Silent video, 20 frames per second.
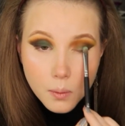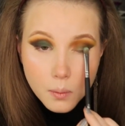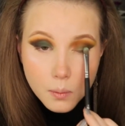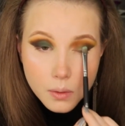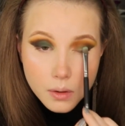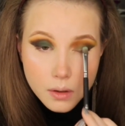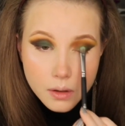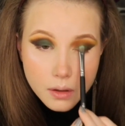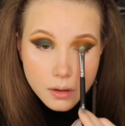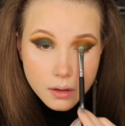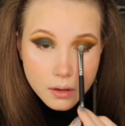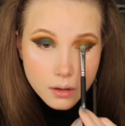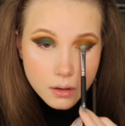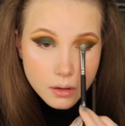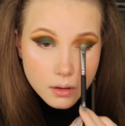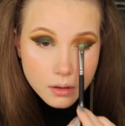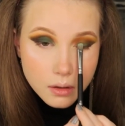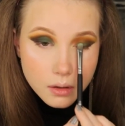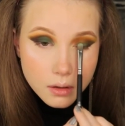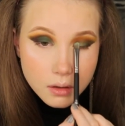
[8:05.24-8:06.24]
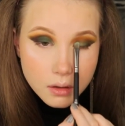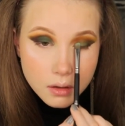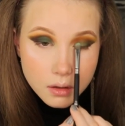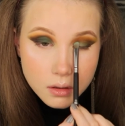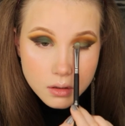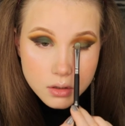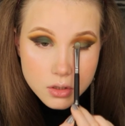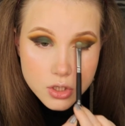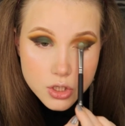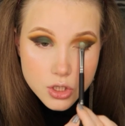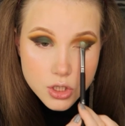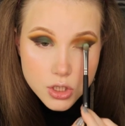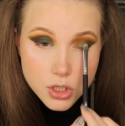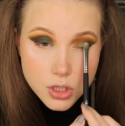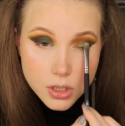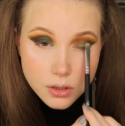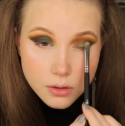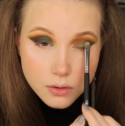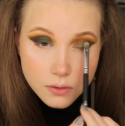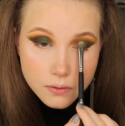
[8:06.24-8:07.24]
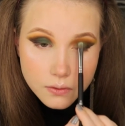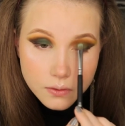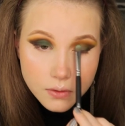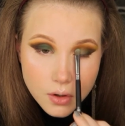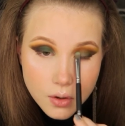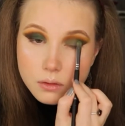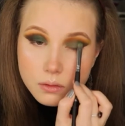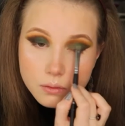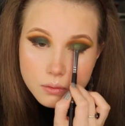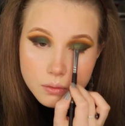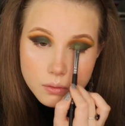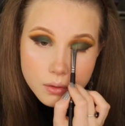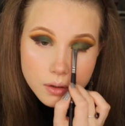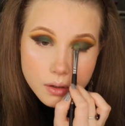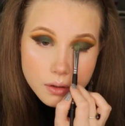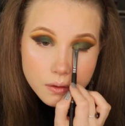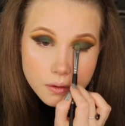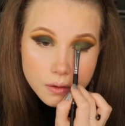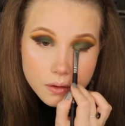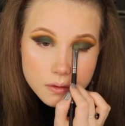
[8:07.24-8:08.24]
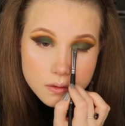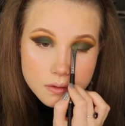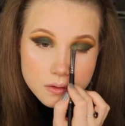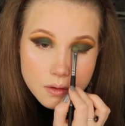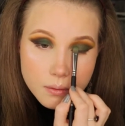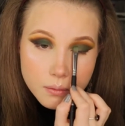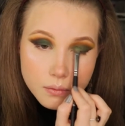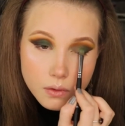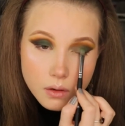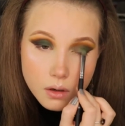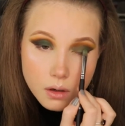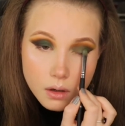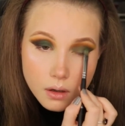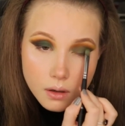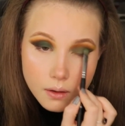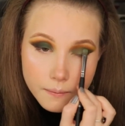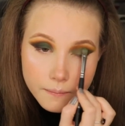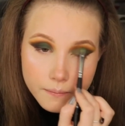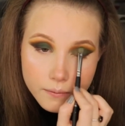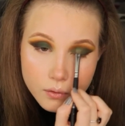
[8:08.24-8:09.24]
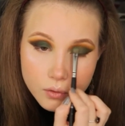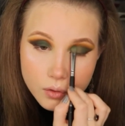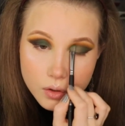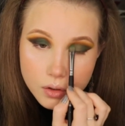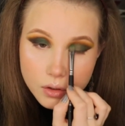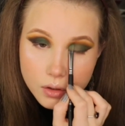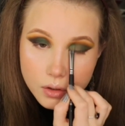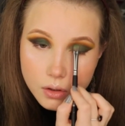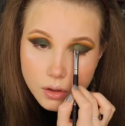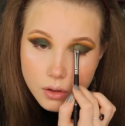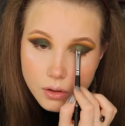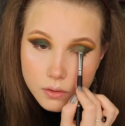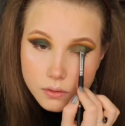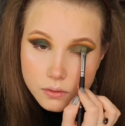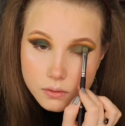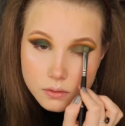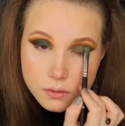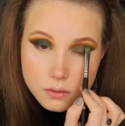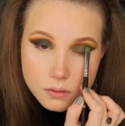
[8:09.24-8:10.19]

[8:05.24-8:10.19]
want to achieve. We will recreate something really close.